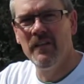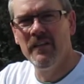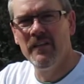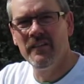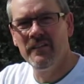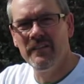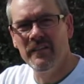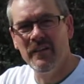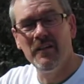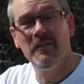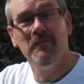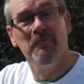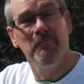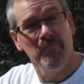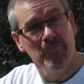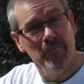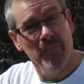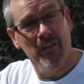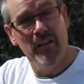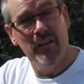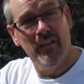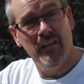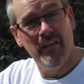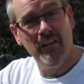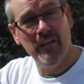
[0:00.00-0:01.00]
So,
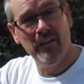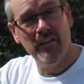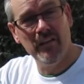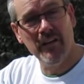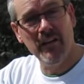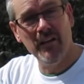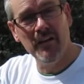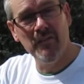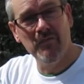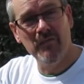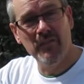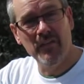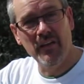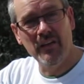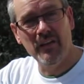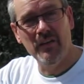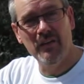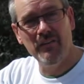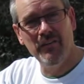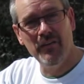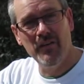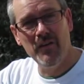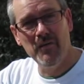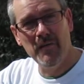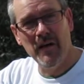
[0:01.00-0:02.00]
there you go. Thank you
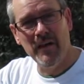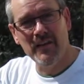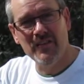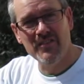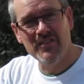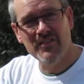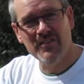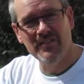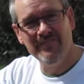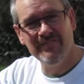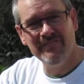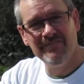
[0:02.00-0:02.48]
very much.